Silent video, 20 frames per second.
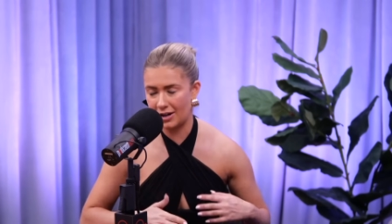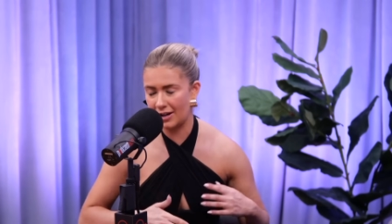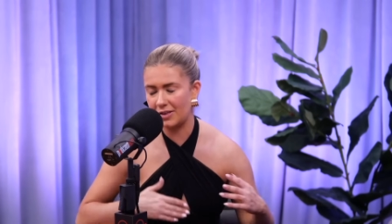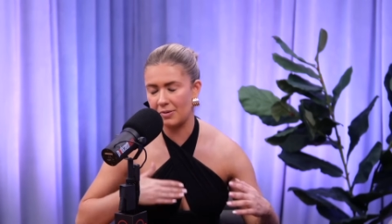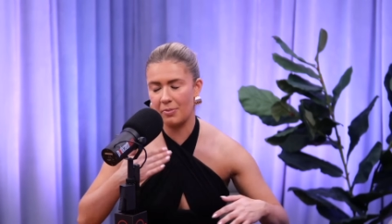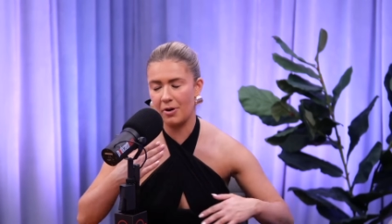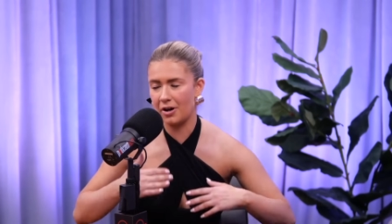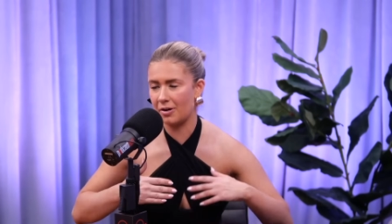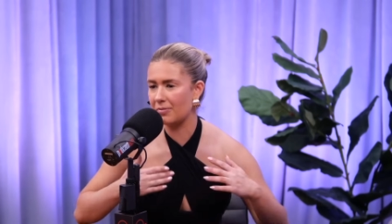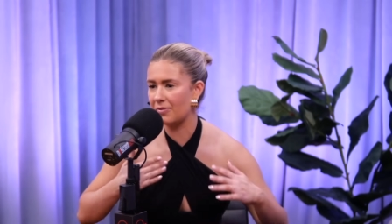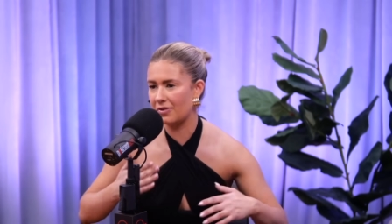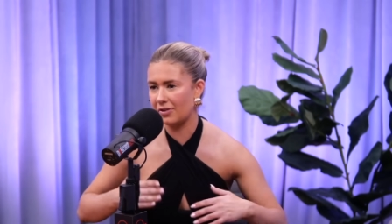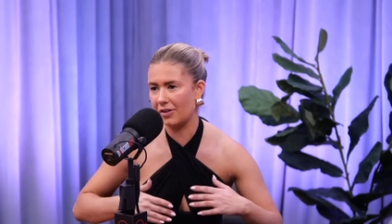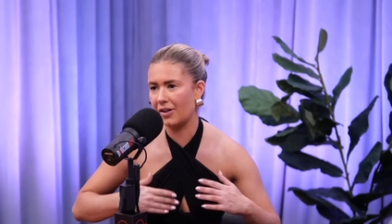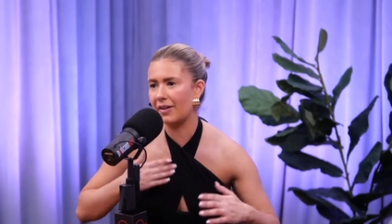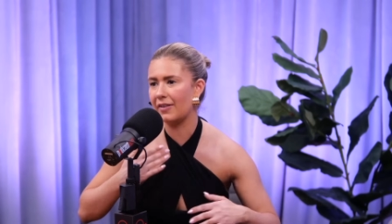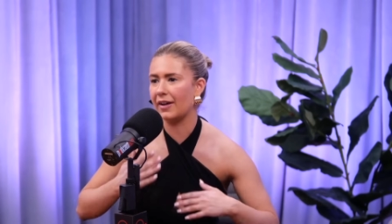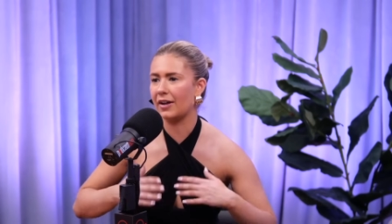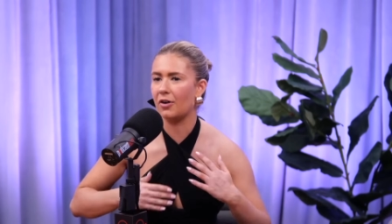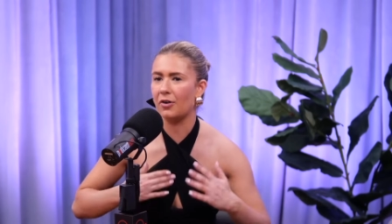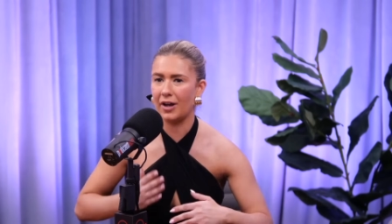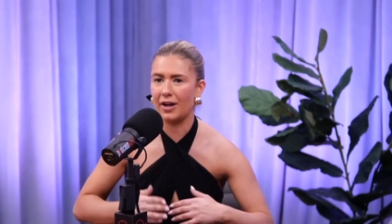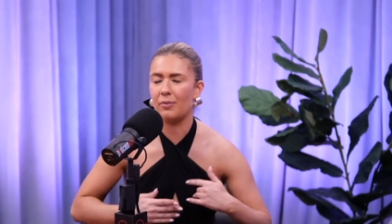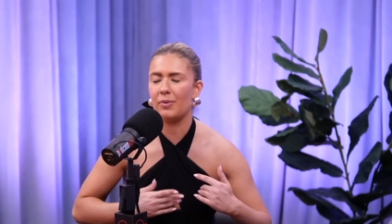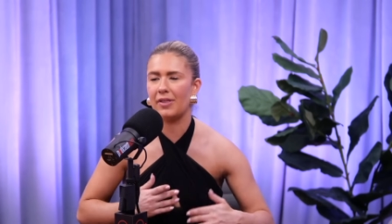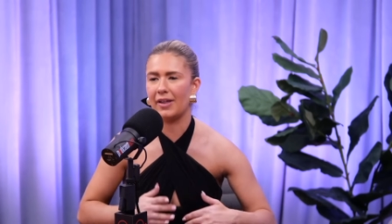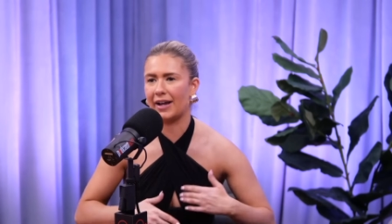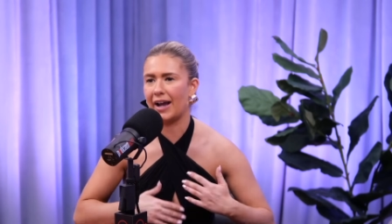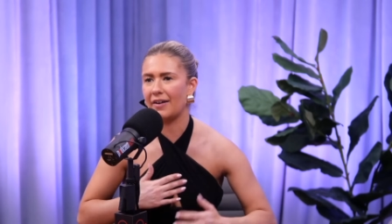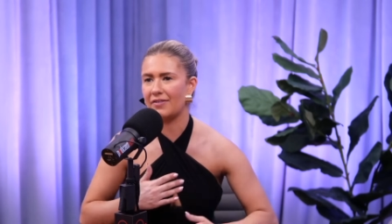at the bottom of the like, okay, we
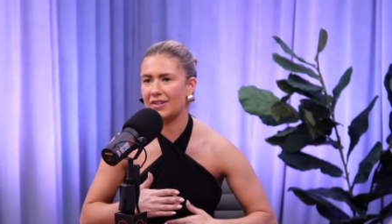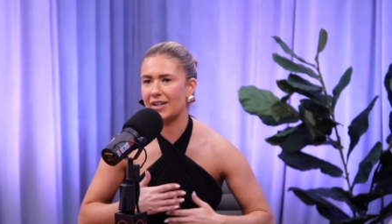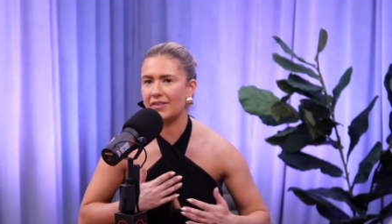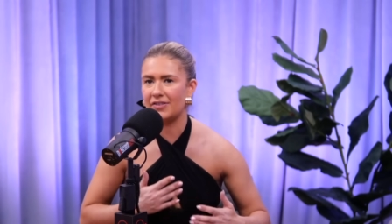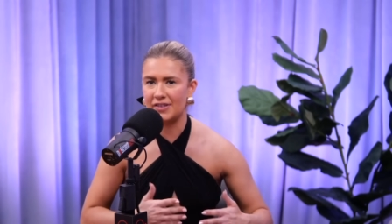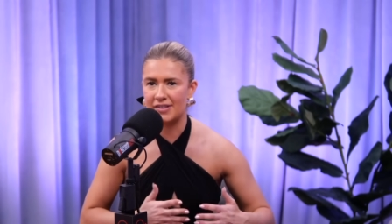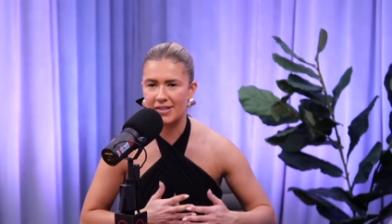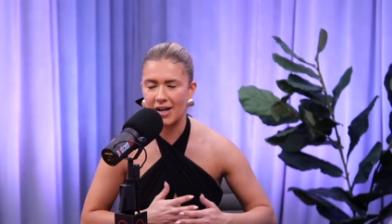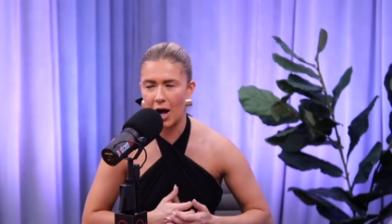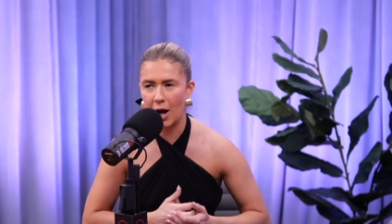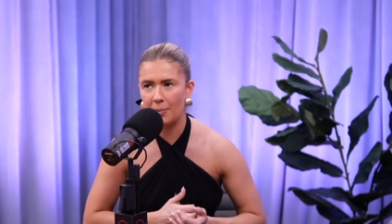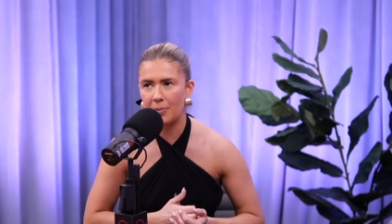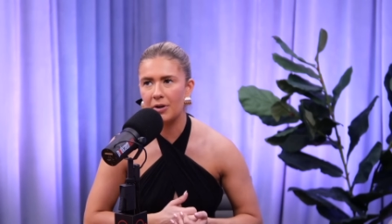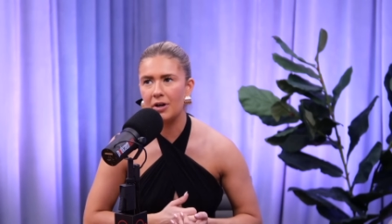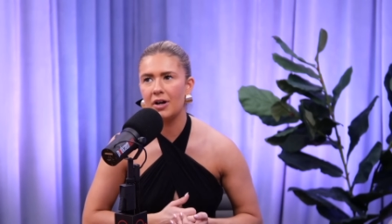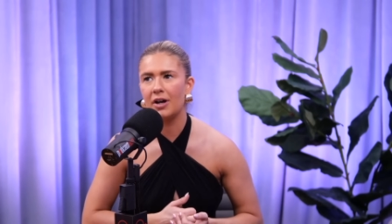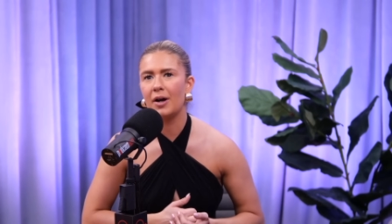like have to get this up.